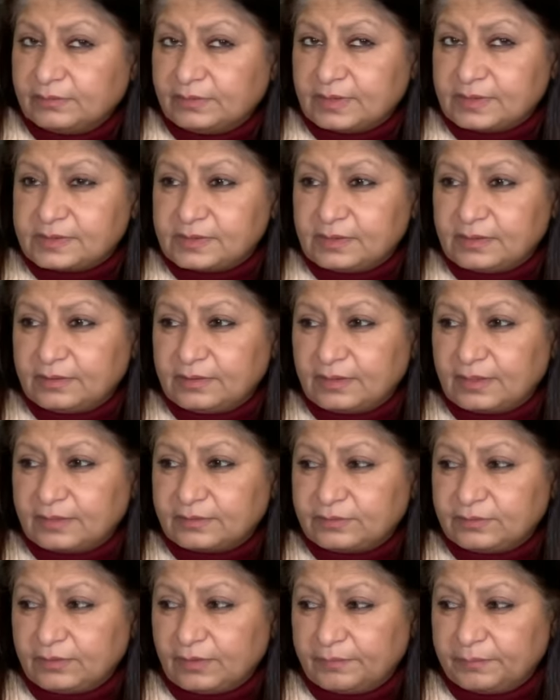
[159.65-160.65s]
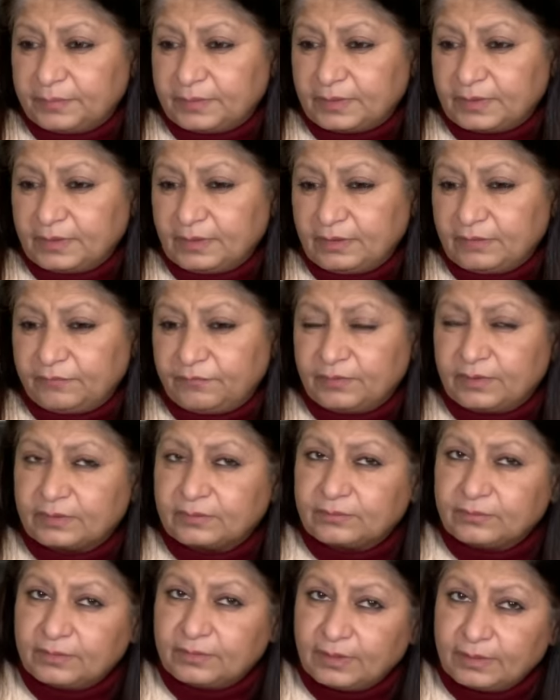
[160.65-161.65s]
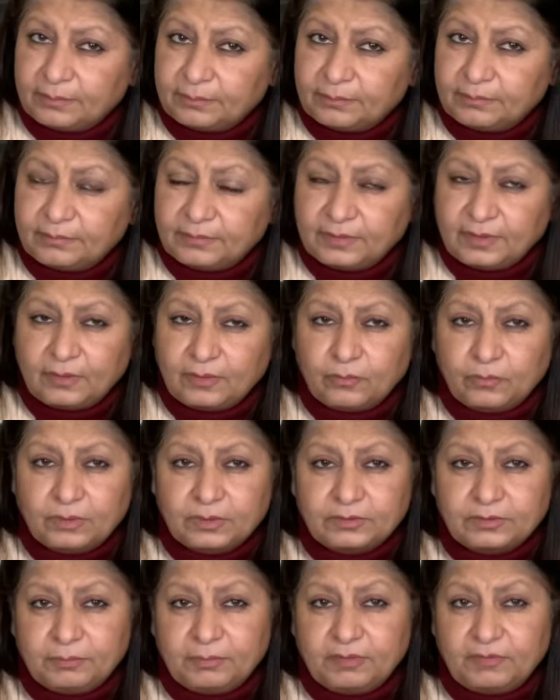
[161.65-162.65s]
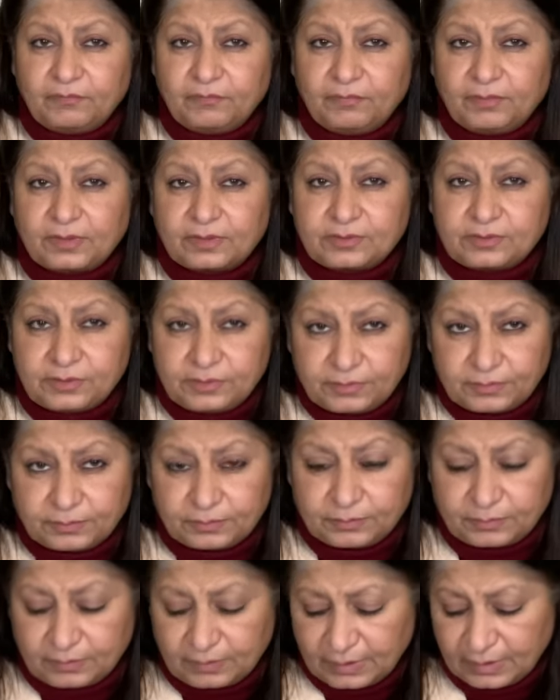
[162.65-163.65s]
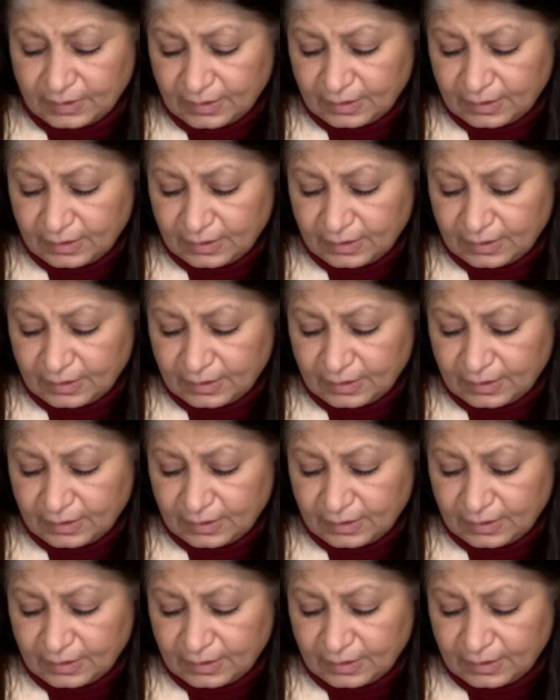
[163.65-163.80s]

They see that you have been really fair to them. They want to be fair to you.